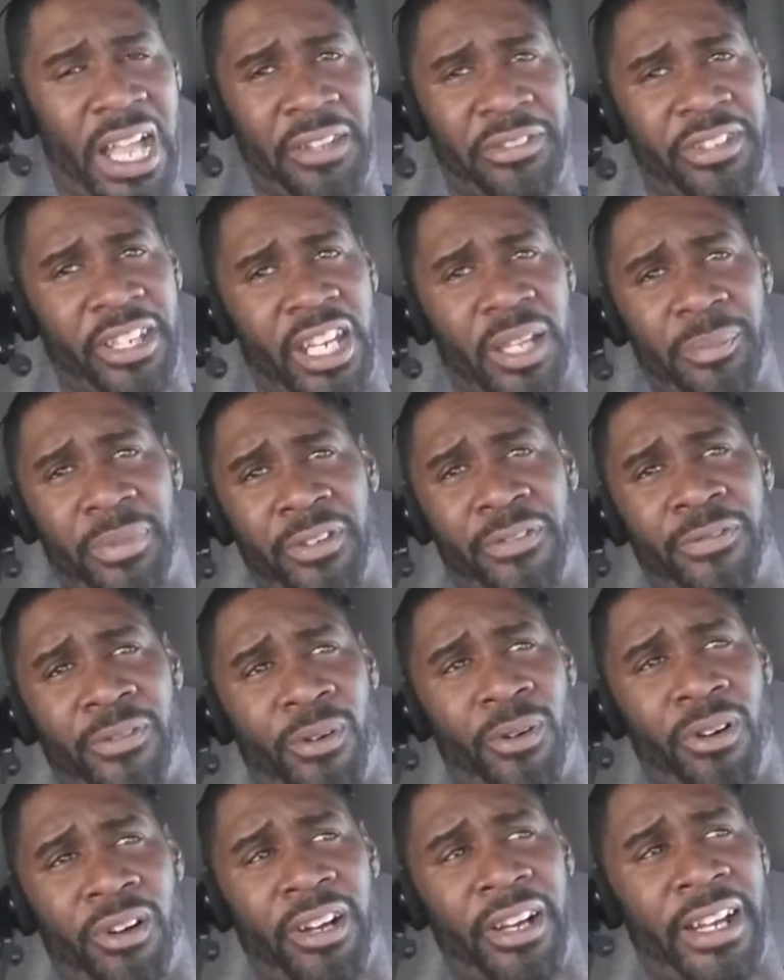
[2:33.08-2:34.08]
I've said it
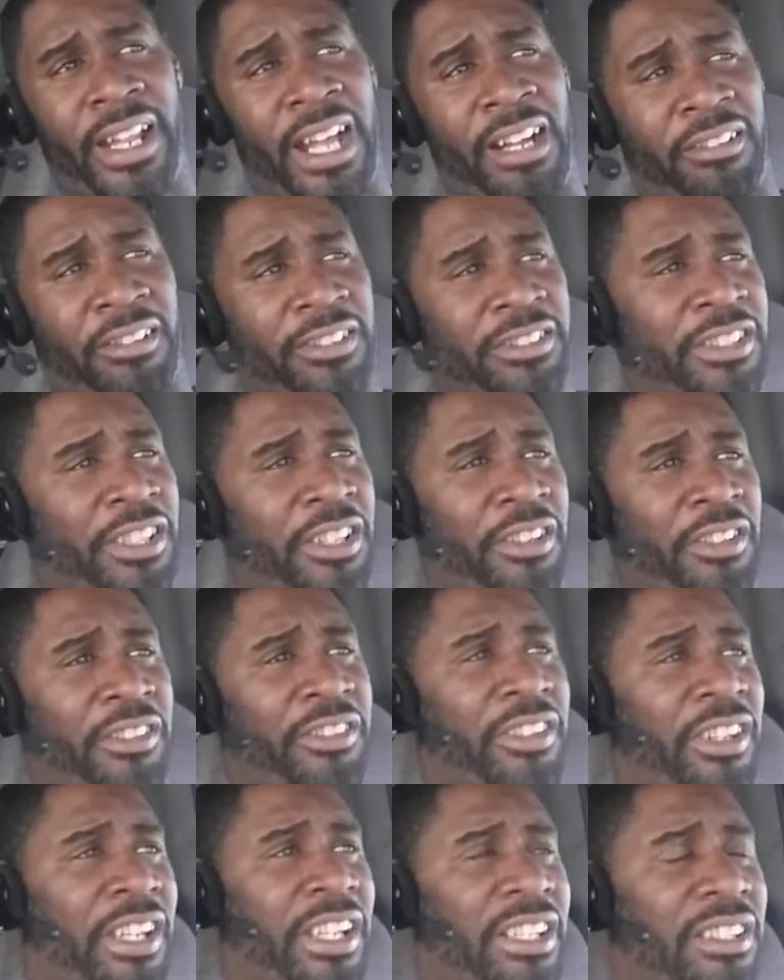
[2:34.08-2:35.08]
before, and I'll continue to
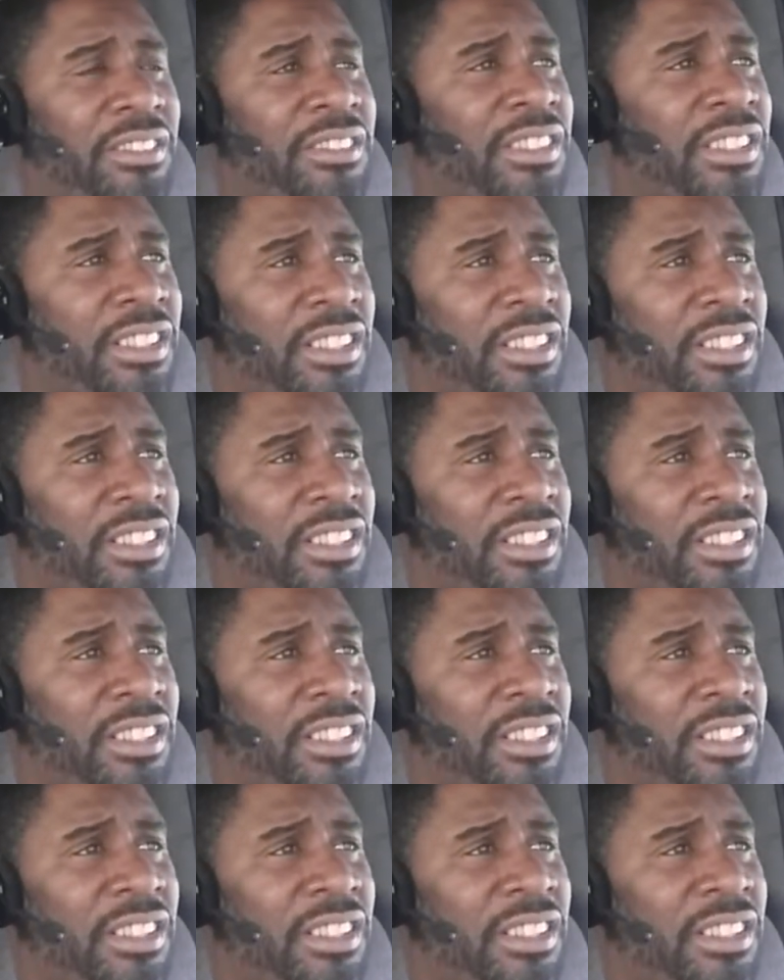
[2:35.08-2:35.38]
say it.